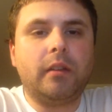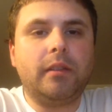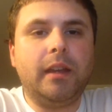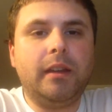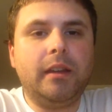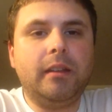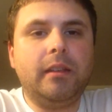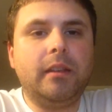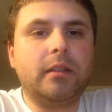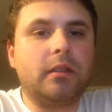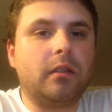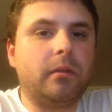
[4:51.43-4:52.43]
They did
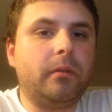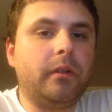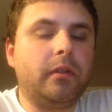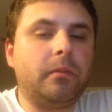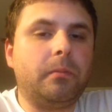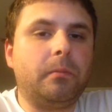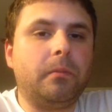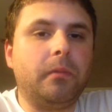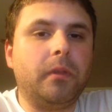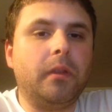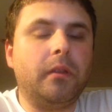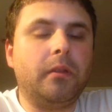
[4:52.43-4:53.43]
this the, th-
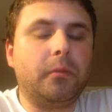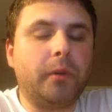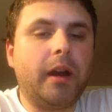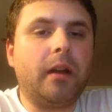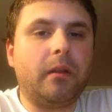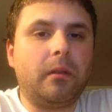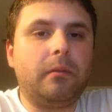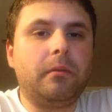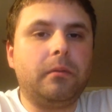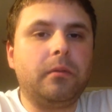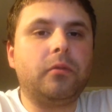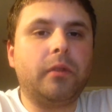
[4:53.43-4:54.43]
the three out of
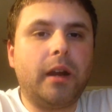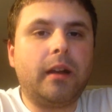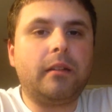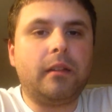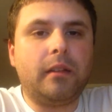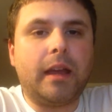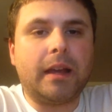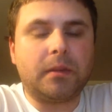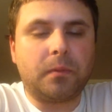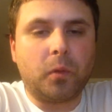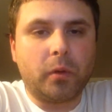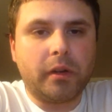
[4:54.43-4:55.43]
three out of the
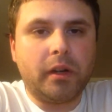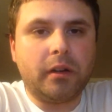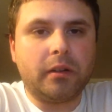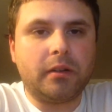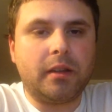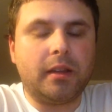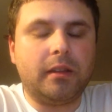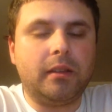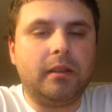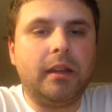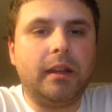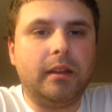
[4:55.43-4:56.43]
last four years that
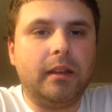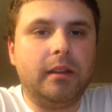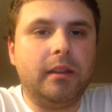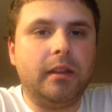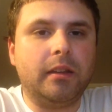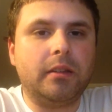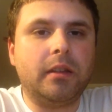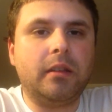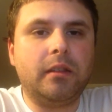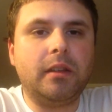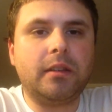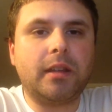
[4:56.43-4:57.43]
they did this,
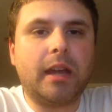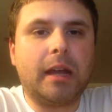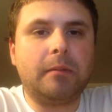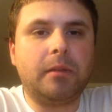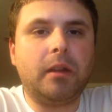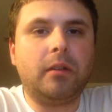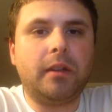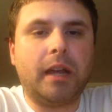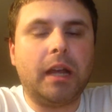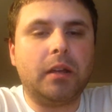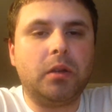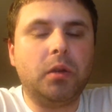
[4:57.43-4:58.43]
and this time they only
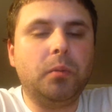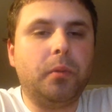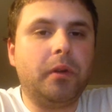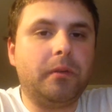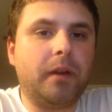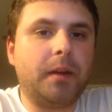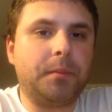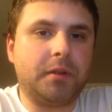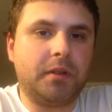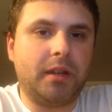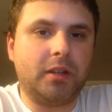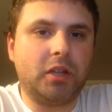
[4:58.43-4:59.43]
had 2.5
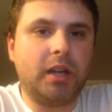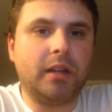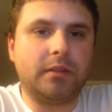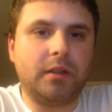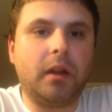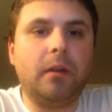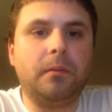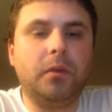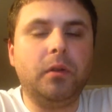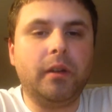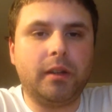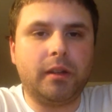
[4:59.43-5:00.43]
percent chance of
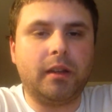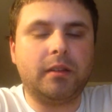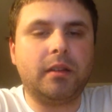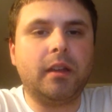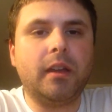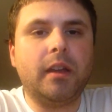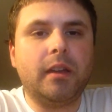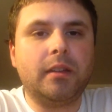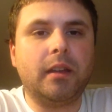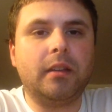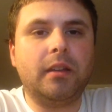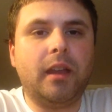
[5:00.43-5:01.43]
doing this,
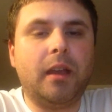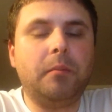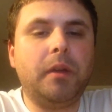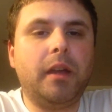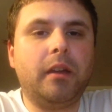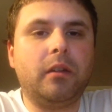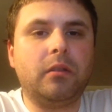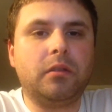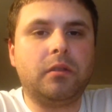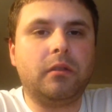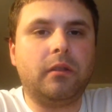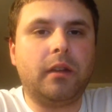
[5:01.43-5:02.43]
since the NBA
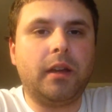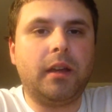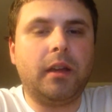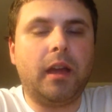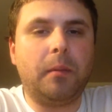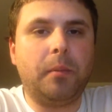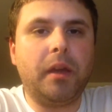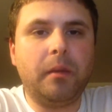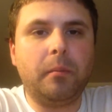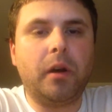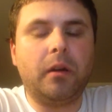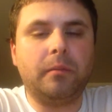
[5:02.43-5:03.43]
goes through a, a
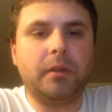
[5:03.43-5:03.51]
pinball